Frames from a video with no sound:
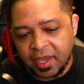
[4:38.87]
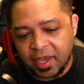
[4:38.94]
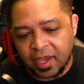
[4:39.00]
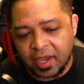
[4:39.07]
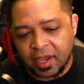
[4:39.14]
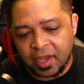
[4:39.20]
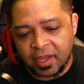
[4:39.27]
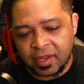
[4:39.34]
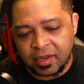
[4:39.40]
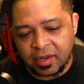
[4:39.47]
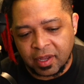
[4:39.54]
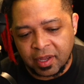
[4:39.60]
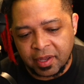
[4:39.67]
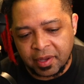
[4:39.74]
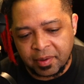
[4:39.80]
and
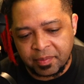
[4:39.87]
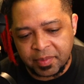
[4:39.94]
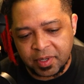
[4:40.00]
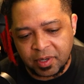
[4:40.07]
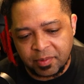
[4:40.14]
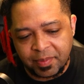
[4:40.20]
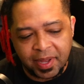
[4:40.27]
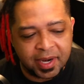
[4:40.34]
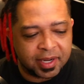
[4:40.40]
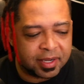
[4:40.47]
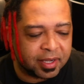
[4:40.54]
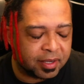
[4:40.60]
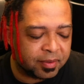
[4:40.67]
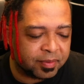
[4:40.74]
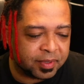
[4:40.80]
you know,
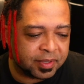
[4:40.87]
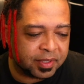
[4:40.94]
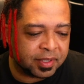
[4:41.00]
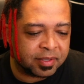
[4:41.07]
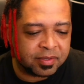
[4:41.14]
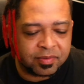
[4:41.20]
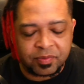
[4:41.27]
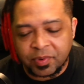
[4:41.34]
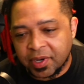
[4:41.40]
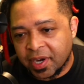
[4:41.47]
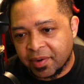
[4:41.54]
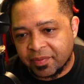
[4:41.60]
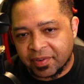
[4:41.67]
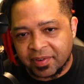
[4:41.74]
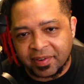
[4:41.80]
Monica is
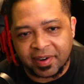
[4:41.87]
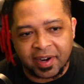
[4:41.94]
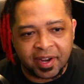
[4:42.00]
whatever